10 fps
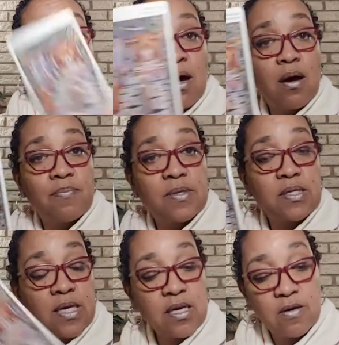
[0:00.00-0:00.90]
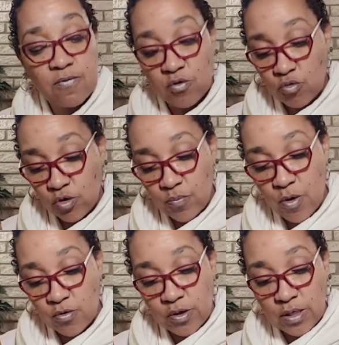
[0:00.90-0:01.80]
um, this King of Swords
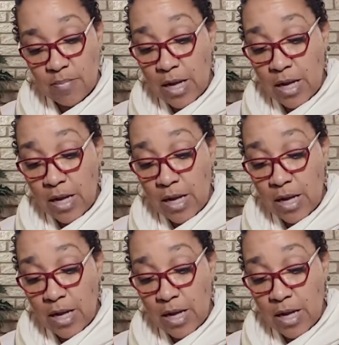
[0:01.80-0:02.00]
person.